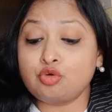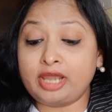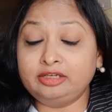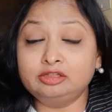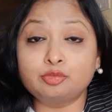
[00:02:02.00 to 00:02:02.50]

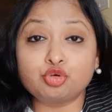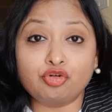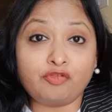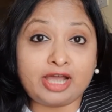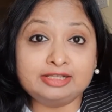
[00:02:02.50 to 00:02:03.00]
writing the
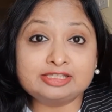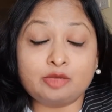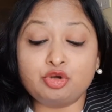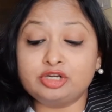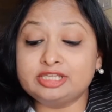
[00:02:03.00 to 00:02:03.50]
profile
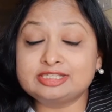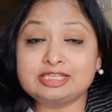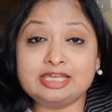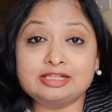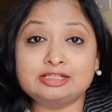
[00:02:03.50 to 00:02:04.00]
summary,
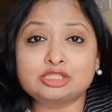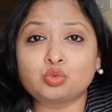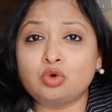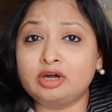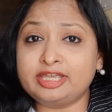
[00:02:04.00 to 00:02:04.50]
skills,
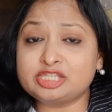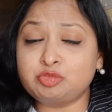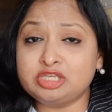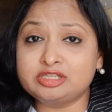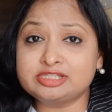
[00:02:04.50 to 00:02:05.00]
work
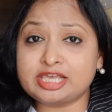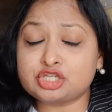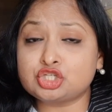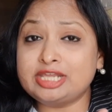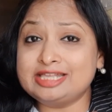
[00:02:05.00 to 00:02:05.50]
experience
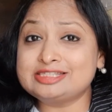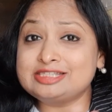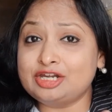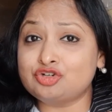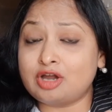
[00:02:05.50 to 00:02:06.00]
section,
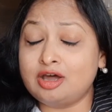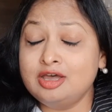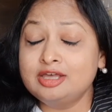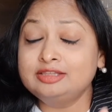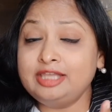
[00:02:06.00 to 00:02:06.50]
etc.
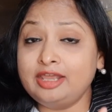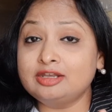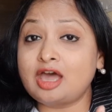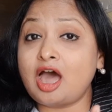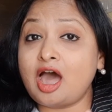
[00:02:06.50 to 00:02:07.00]

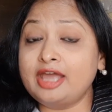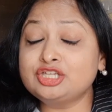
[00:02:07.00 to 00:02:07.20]
Then I